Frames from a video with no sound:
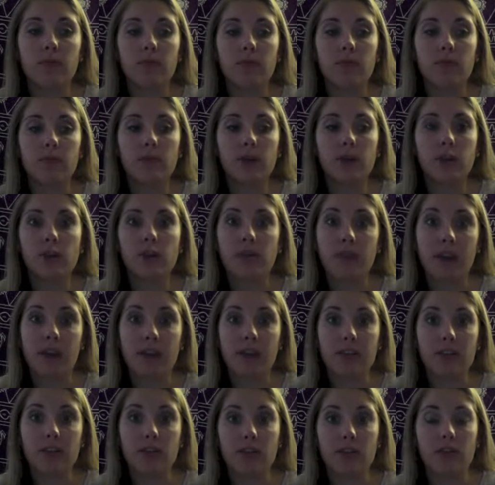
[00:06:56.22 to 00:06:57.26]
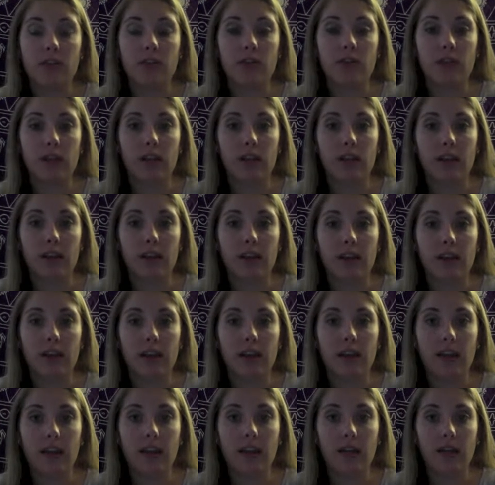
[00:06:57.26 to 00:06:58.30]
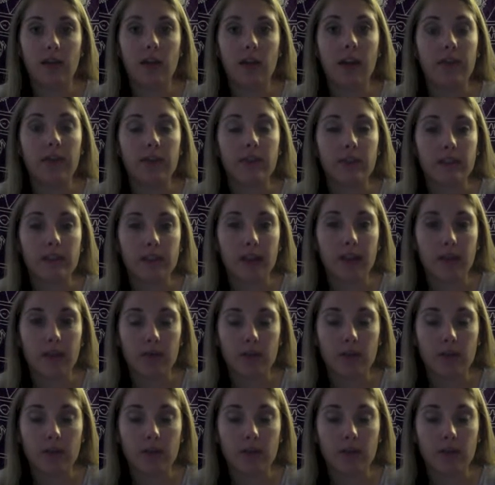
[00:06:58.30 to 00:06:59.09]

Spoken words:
earn a master's degree in graphic design,